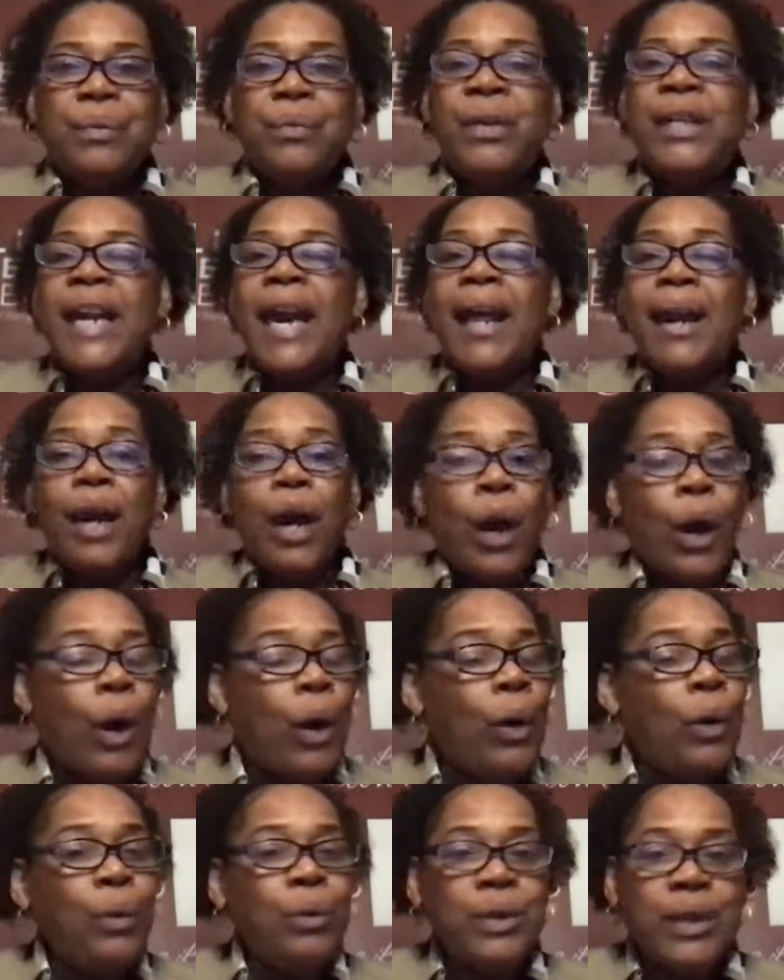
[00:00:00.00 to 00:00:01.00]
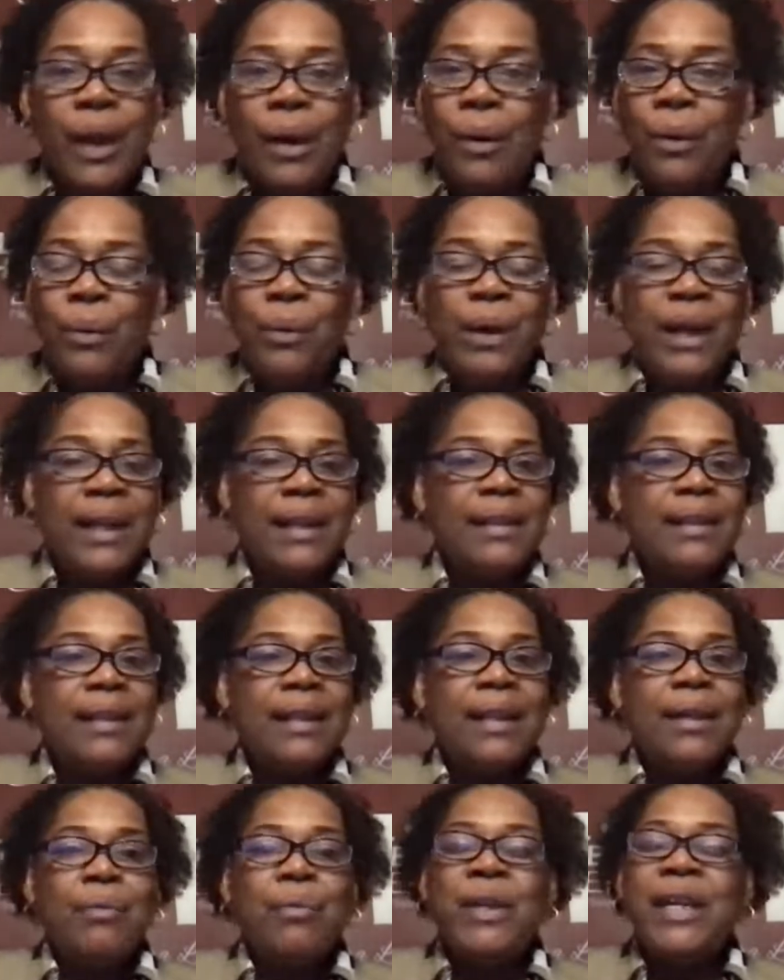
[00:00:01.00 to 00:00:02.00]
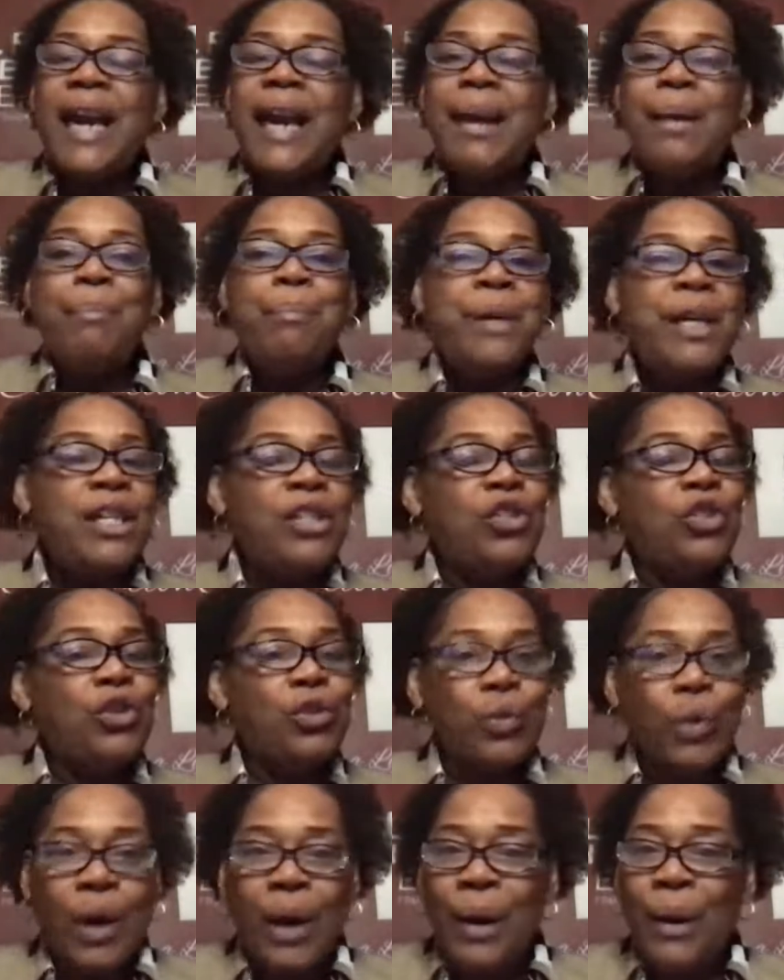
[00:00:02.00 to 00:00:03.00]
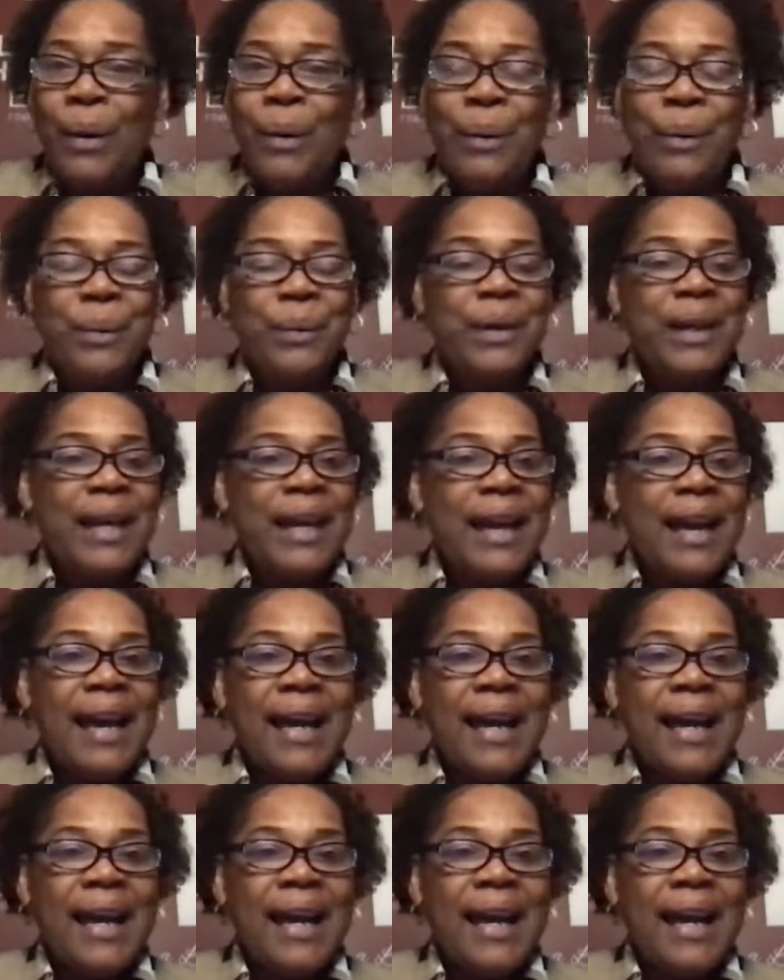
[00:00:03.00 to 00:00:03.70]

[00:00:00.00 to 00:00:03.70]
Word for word: We got to hold on. We got to be strong.